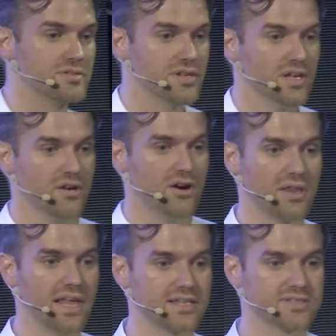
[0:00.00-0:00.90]
on
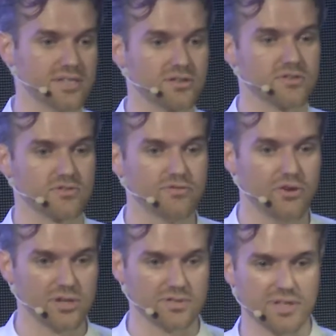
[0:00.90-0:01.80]
legacy issues
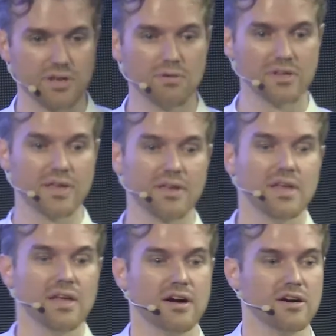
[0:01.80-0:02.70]
first and only
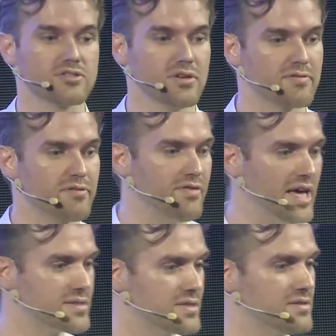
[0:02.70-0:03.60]
solve the
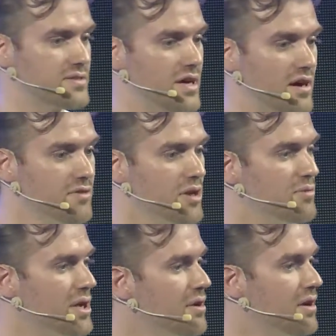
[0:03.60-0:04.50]
fancy stuff,
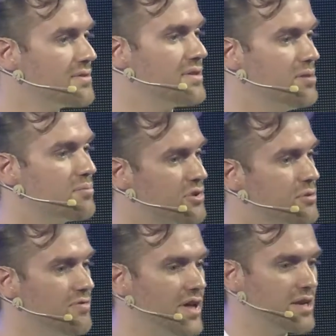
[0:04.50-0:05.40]
we're not
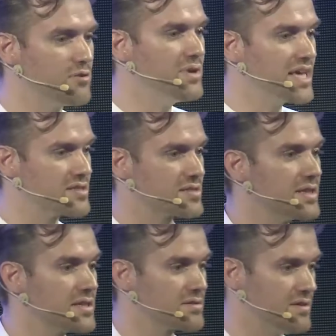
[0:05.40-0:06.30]
improving the weakest
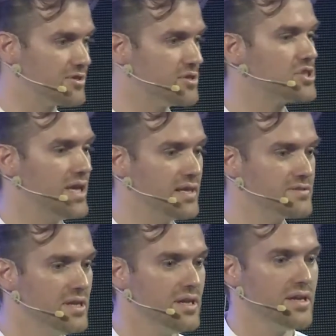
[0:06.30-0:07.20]
links of the
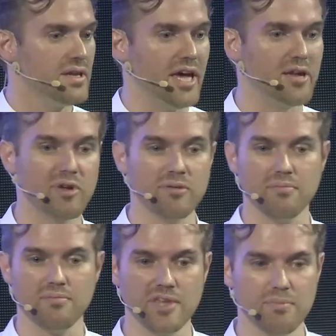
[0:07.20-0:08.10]
chains. And we
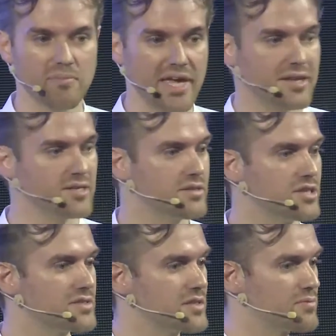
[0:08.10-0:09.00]
may
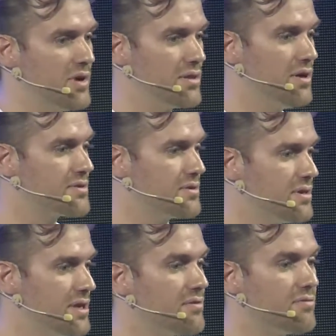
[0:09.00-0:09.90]
just as well not do
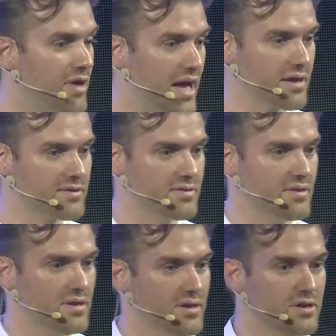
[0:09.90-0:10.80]
it. In effect,
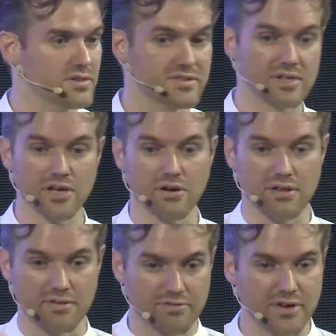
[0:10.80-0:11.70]
considering
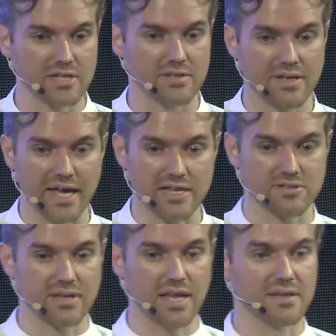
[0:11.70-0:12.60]
all the friction and the
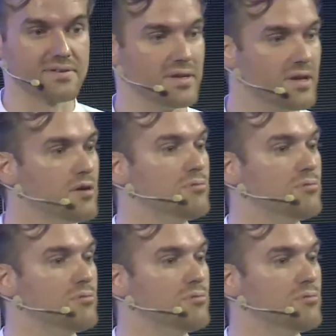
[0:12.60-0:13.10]
externality,